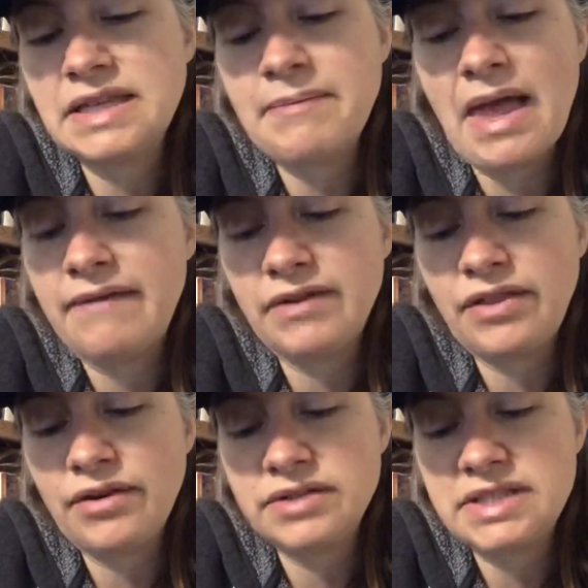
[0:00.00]
him every
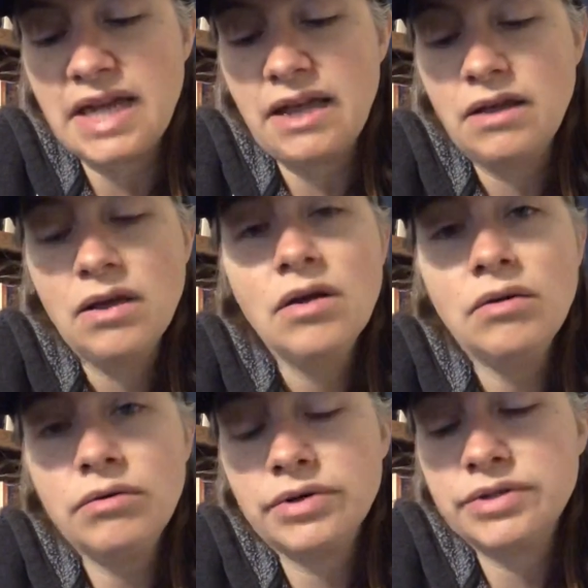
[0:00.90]
Thursday,
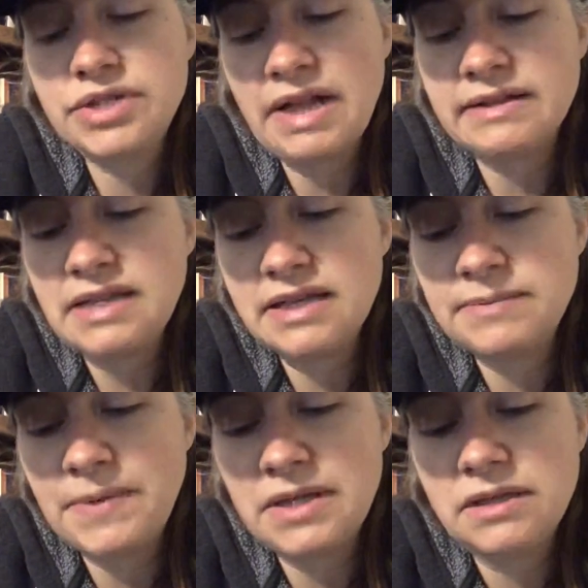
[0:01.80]
or her jealous
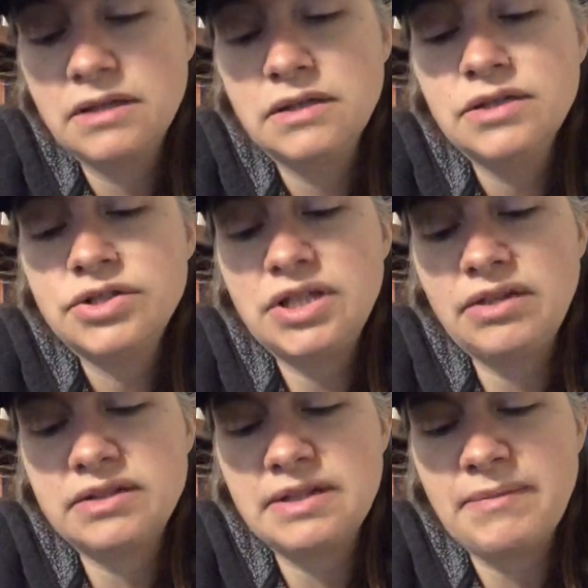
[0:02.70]
husband. She
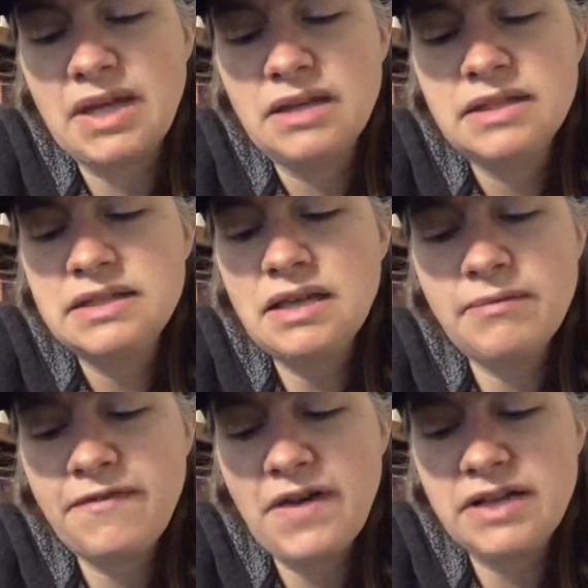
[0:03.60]
looked at me.
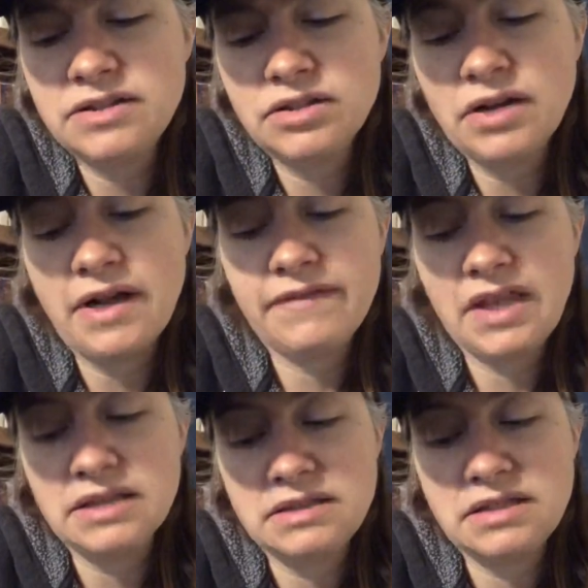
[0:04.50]
Selma Foster of
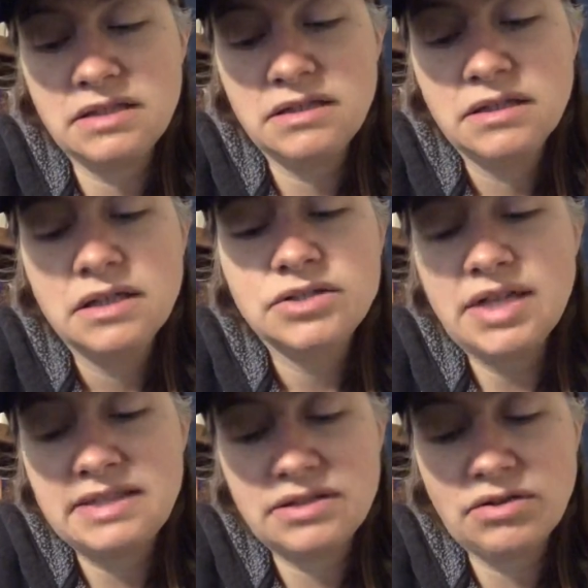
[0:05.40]
Kinston,
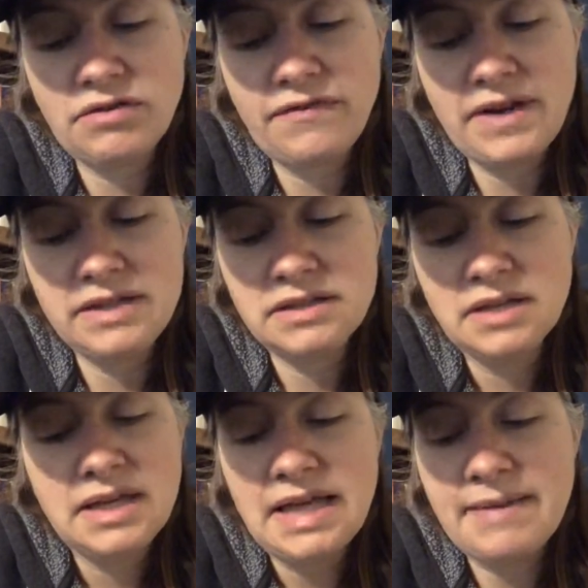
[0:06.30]
Jesse's girlfriend?
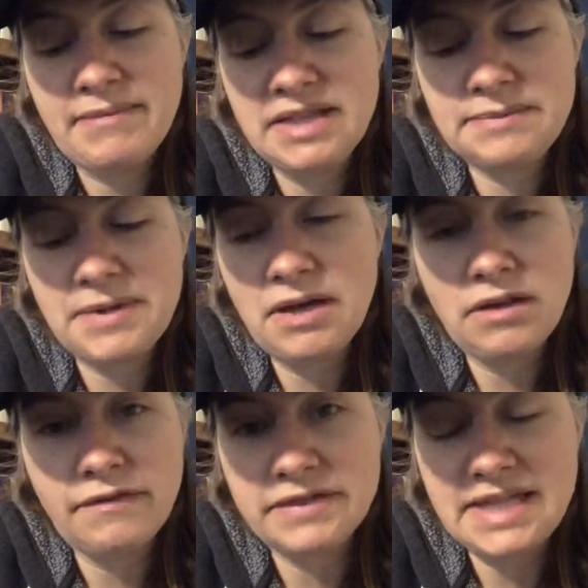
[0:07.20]
It must be
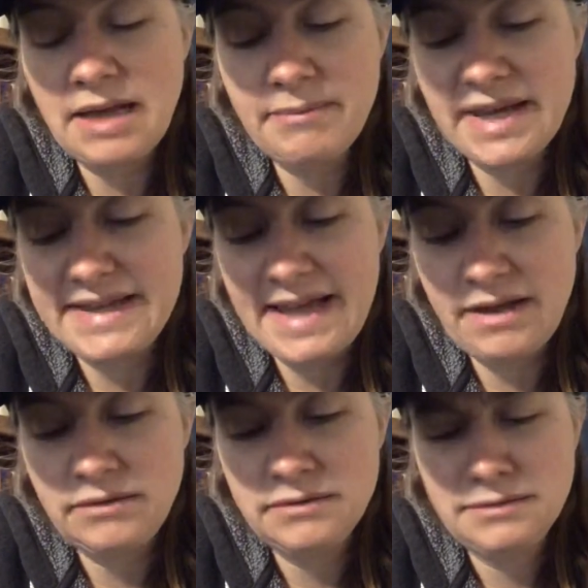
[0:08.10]
all over town by now.